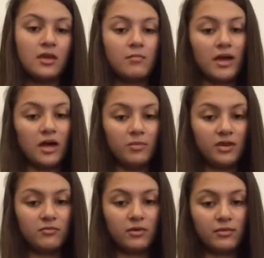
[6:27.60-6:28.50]
By
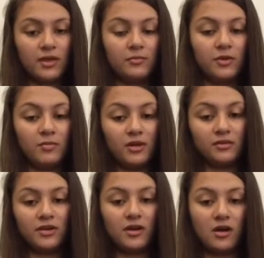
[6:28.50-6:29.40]
helping them rebuild
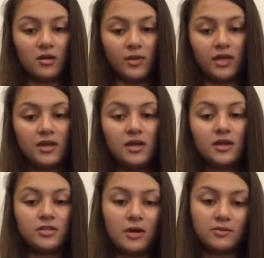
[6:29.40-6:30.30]
their economy,
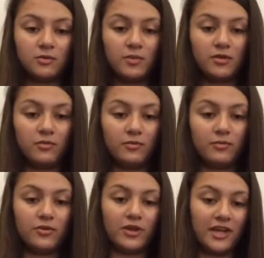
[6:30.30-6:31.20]
jobs will be
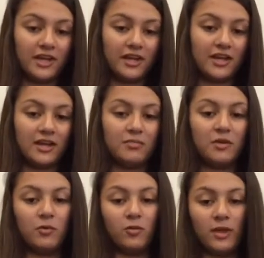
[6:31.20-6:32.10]
created and
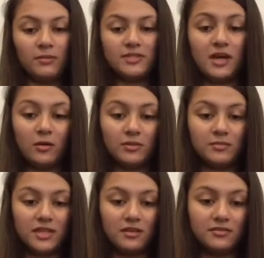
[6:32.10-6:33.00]
people will be able to help
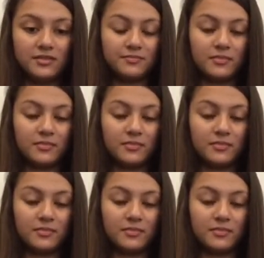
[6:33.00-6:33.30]
themselves.